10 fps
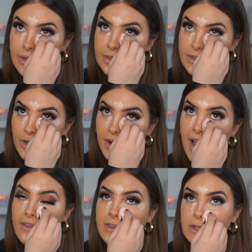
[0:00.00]
So
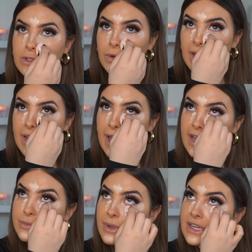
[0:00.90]
having short hair
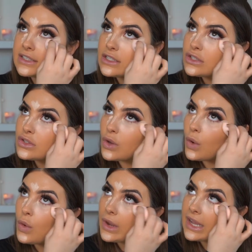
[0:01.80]
has been
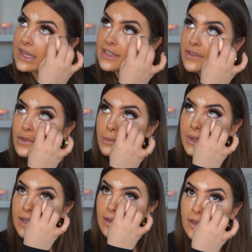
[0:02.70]
so easy for
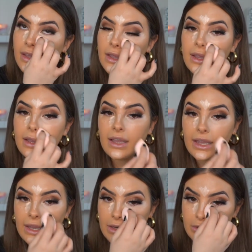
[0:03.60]
me.
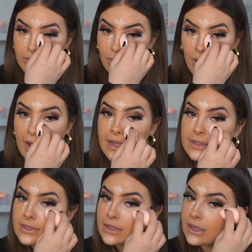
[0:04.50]
It
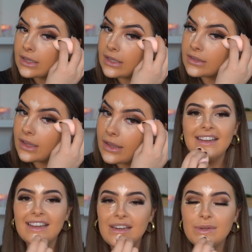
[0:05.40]
dries in like
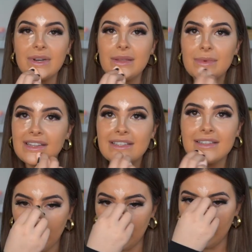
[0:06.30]
20
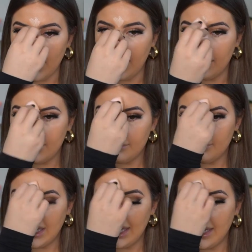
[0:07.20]
minutes over
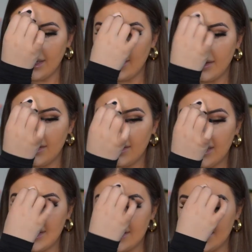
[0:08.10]
my
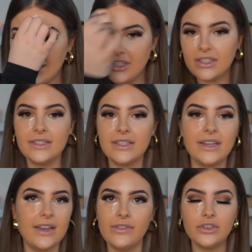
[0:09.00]
extensions
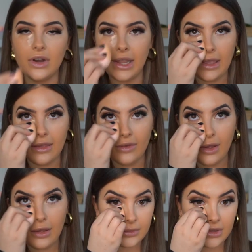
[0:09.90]
never drying
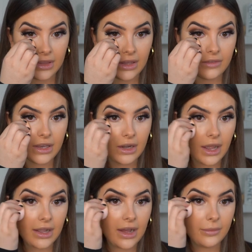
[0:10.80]
ever. Come to think of it,
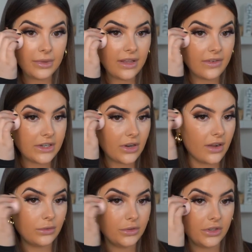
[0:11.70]
I can't believe I
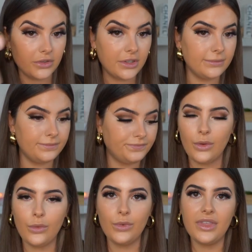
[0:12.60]
traveled Europe
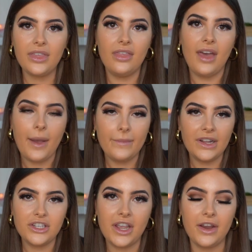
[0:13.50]
with that
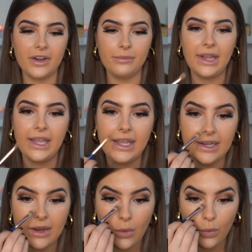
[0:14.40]
much hair in my
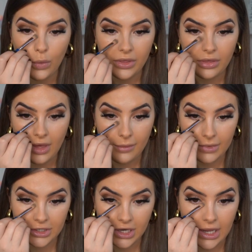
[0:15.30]
head with that
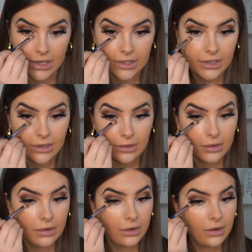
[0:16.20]
much heat.
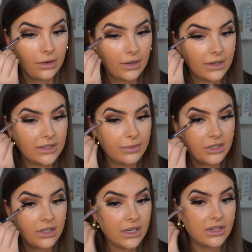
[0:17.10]

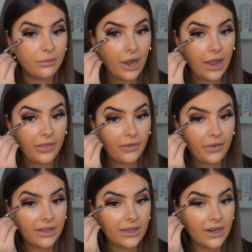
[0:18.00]
Especially in Dubai. The
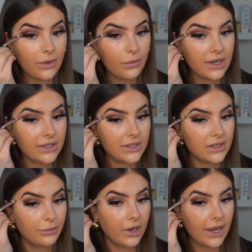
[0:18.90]
fact that I went to
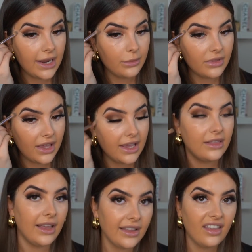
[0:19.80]
Dubai with
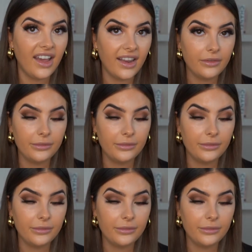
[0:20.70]
hair like that,